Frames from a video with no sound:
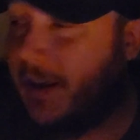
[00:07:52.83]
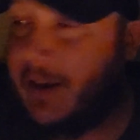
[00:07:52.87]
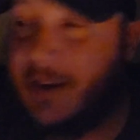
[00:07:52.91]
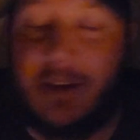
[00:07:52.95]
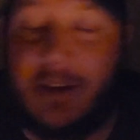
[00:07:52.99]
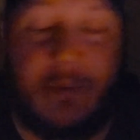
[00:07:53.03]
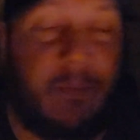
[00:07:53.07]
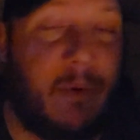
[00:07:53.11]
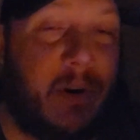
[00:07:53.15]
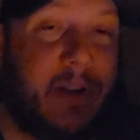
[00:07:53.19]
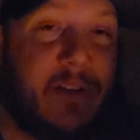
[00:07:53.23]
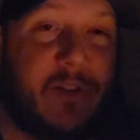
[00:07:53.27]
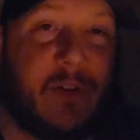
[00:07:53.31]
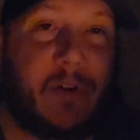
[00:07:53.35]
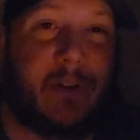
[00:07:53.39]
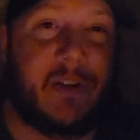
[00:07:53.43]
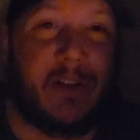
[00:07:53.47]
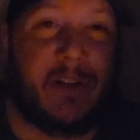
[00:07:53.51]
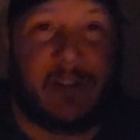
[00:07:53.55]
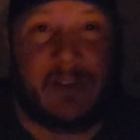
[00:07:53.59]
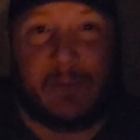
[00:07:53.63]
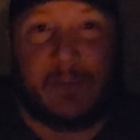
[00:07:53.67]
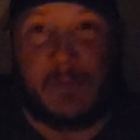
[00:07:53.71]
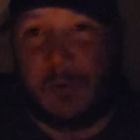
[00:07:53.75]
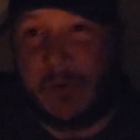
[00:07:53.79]
he brings her
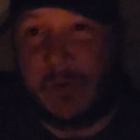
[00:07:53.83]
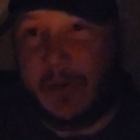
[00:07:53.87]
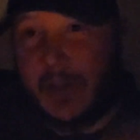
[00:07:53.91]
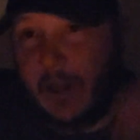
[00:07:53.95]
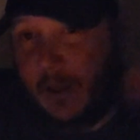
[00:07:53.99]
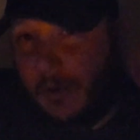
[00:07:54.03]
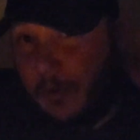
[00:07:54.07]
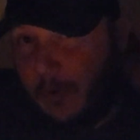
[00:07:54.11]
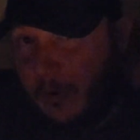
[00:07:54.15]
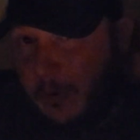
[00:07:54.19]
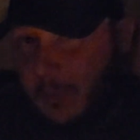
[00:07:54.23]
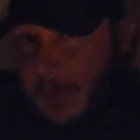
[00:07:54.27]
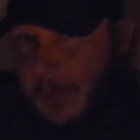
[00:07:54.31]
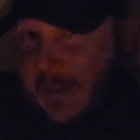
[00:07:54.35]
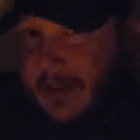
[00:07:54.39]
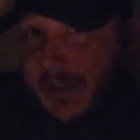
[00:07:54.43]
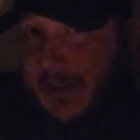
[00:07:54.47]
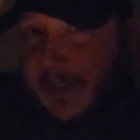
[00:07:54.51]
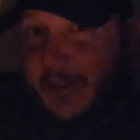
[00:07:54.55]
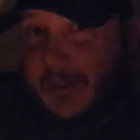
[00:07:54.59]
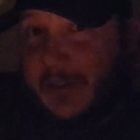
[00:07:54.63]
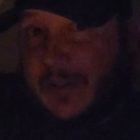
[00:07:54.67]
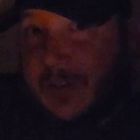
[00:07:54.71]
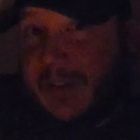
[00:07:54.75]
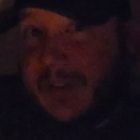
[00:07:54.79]
into this motel room, and he's
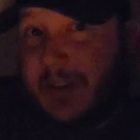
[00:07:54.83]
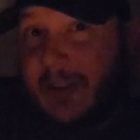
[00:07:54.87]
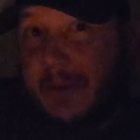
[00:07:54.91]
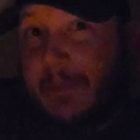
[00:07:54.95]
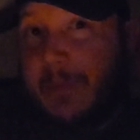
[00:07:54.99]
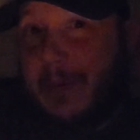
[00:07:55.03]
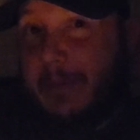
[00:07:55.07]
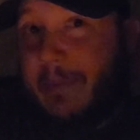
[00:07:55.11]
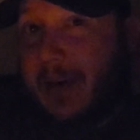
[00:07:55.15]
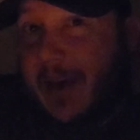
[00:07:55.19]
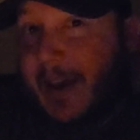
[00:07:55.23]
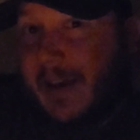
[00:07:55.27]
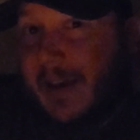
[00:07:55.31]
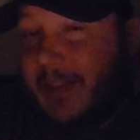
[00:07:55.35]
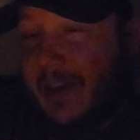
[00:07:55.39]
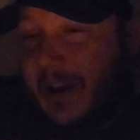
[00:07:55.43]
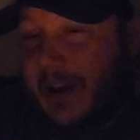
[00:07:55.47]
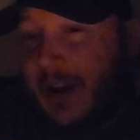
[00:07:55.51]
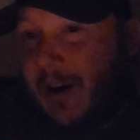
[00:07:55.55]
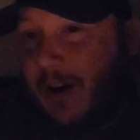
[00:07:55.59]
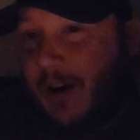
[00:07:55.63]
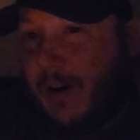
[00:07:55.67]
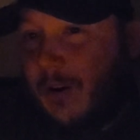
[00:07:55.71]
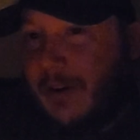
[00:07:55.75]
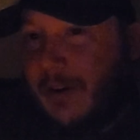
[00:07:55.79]
like, there's a sleeping bag
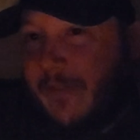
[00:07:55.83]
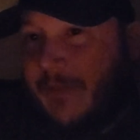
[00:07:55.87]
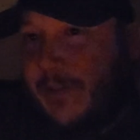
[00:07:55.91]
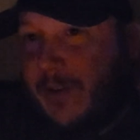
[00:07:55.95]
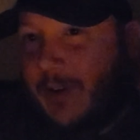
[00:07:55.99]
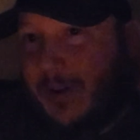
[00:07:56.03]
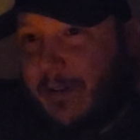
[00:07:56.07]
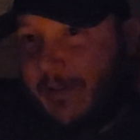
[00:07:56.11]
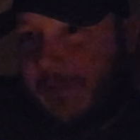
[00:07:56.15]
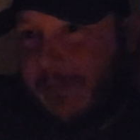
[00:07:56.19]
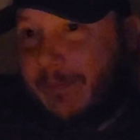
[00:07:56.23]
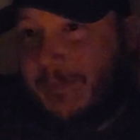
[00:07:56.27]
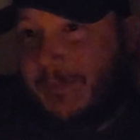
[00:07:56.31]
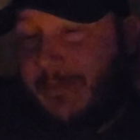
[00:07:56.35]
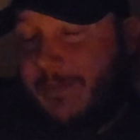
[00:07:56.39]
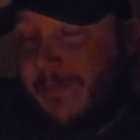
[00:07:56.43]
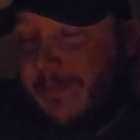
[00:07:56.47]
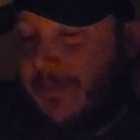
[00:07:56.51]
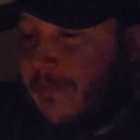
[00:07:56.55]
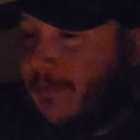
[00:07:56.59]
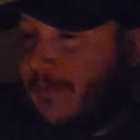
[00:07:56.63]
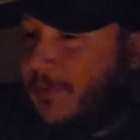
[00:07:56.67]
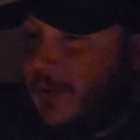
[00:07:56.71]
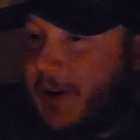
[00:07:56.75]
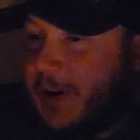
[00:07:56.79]
there, or if you're a
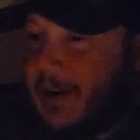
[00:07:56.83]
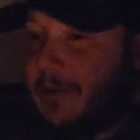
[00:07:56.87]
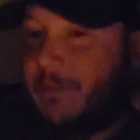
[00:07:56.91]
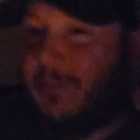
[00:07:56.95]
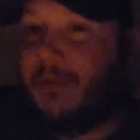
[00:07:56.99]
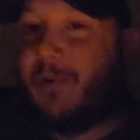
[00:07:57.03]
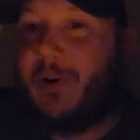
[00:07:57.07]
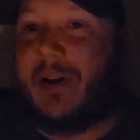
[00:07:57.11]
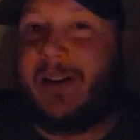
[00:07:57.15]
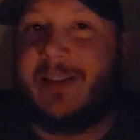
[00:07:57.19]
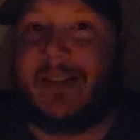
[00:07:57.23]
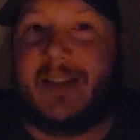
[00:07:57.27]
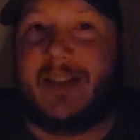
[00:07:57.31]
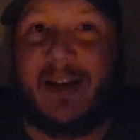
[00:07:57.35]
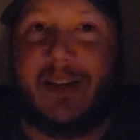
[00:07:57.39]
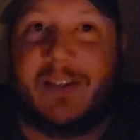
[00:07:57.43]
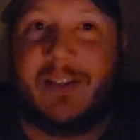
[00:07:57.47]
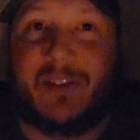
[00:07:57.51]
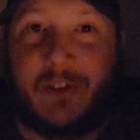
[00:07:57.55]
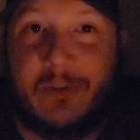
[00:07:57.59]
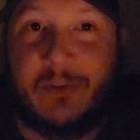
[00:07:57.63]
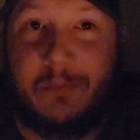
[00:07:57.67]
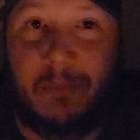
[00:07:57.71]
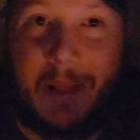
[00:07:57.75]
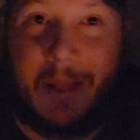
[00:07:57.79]
friggin' princess,
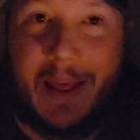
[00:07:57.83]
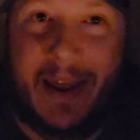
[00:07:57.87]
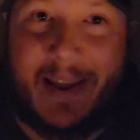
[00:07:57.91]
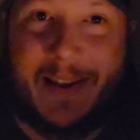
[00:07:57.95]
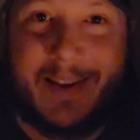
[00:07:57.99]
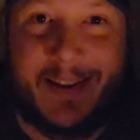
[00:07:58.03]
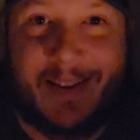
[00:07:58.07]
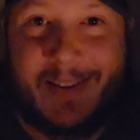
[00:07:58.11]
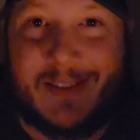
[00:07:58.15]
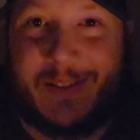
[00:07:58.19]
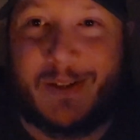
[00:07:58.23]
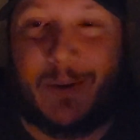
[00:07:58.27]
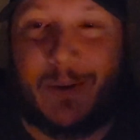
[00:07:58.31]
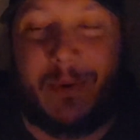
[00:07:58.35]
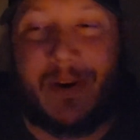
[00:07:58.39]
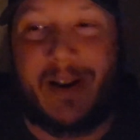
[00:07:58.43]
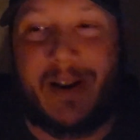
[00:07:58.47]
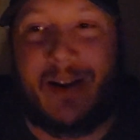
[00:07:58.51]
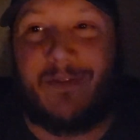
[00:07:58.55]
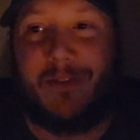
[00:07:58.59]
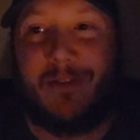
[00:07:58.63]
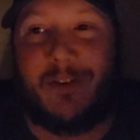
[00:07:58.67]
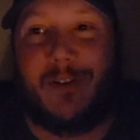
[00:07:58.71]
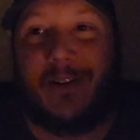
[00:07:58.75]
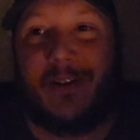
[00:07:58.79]
there's blankets or
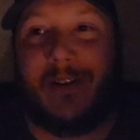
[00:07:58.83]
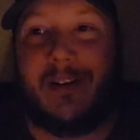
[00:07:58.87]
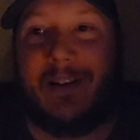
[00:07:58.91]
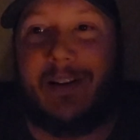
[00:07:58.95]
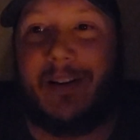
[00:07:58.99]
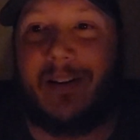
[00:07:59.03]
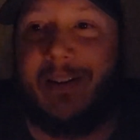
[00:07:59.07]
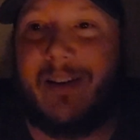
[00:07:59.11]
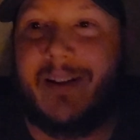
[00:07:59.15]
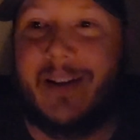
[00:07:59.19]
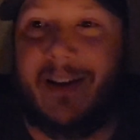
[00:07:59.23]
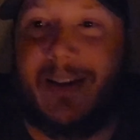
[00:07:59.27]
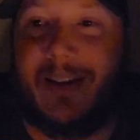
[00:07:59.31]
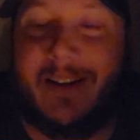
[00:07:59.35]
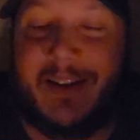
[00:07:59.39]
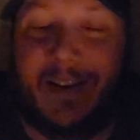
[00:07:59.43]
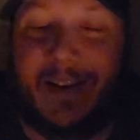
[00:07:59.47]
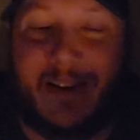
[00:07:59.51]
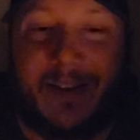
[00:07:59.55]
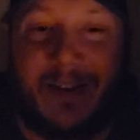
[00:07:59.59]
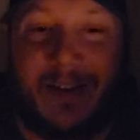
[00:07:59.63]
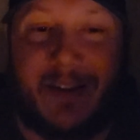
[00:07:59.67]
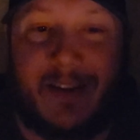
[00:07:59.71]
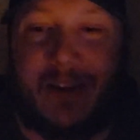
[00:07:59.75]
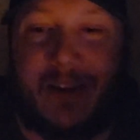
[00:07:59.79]
whatever. And
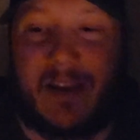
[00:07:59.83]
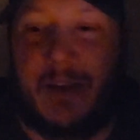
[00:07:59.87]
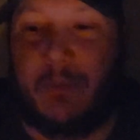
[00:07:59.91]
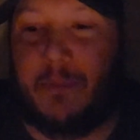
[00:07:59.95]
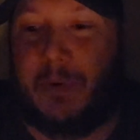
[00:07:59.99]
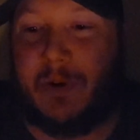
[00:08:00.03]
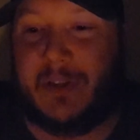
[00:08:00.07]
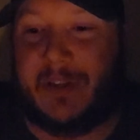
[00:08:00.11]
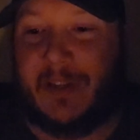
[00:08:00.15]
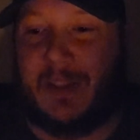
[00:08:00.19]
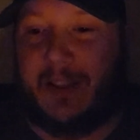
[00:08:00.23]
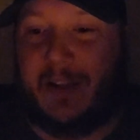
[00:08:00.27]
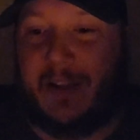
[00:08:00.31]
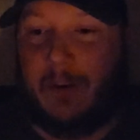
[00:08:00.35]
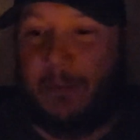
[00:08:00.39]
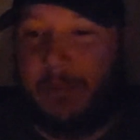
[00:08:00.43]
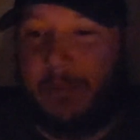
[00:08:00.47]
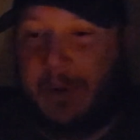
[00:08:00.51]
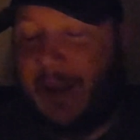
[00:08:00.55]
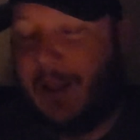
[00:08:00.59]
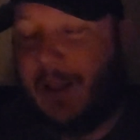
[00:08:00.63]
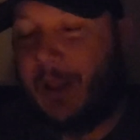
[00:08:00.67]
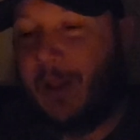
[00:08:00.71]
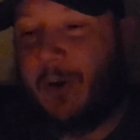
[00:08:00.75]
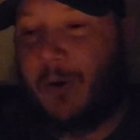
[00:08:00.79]
he puts a little
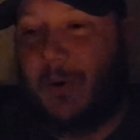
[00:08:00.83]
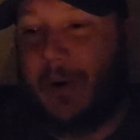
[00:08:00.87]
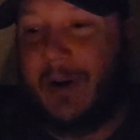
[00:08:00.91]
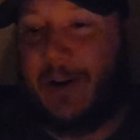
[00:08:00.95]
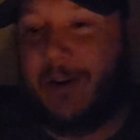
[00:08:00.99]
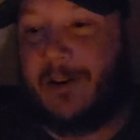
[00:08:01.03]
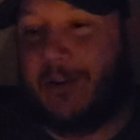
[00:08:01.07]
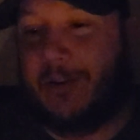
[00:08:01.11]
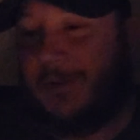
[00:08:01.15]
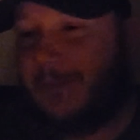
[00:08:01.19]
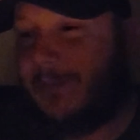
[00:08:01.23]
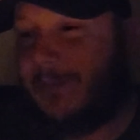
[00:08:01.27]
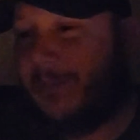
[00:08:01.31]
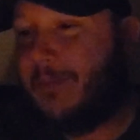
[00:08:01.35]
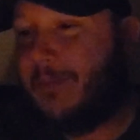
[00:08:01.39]
pillow under